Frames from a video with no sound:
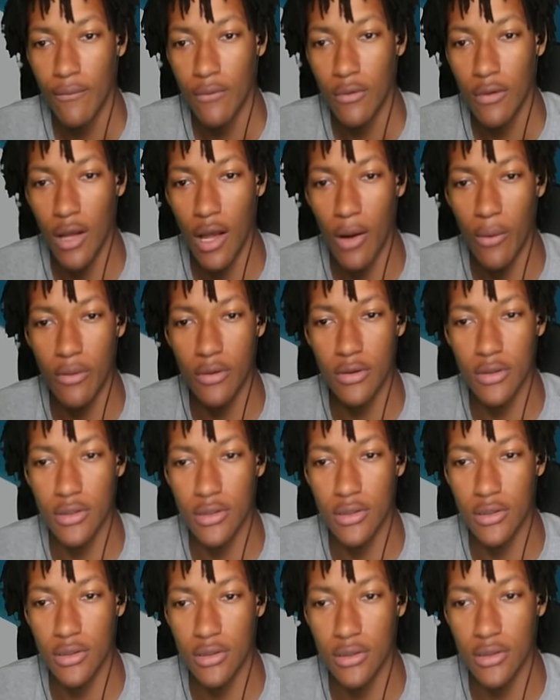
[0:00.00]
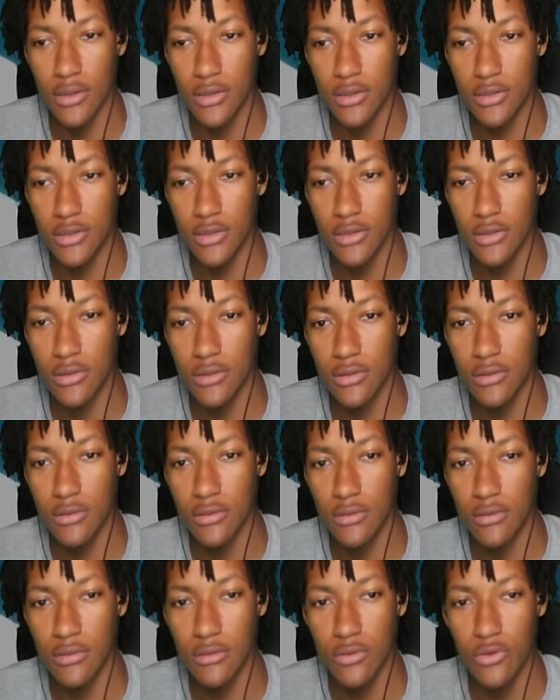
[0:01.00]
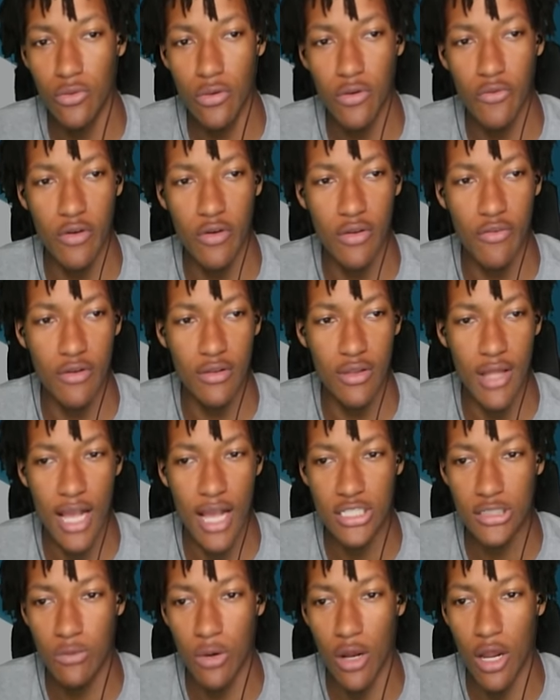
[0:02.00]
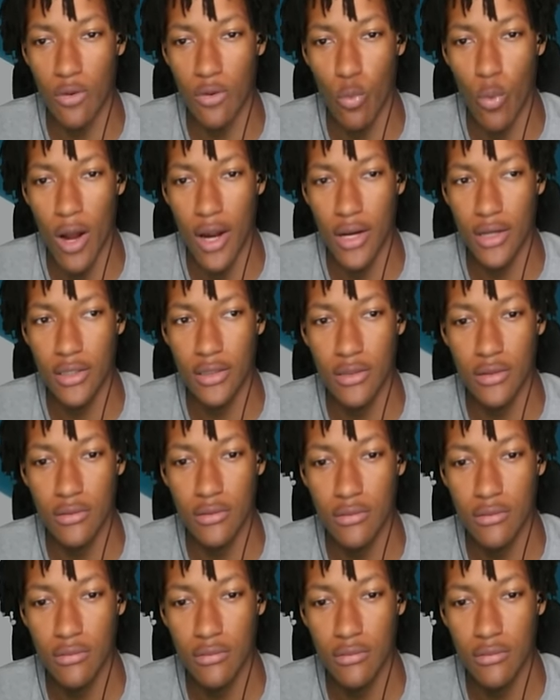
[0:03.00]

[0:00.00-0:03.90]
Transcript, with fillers: How is it you can really relax and unwind here?